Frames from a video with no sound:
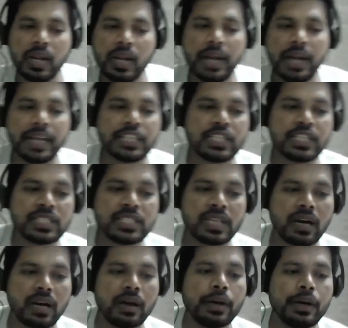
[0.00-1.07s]
And next is
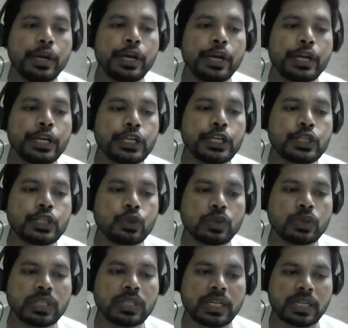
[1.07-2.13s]
the
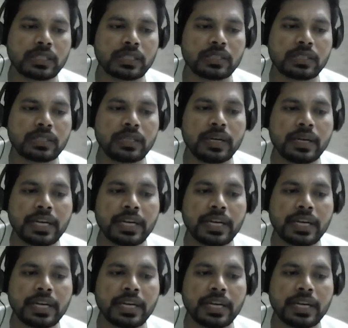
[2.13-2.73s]
estrogen drugs.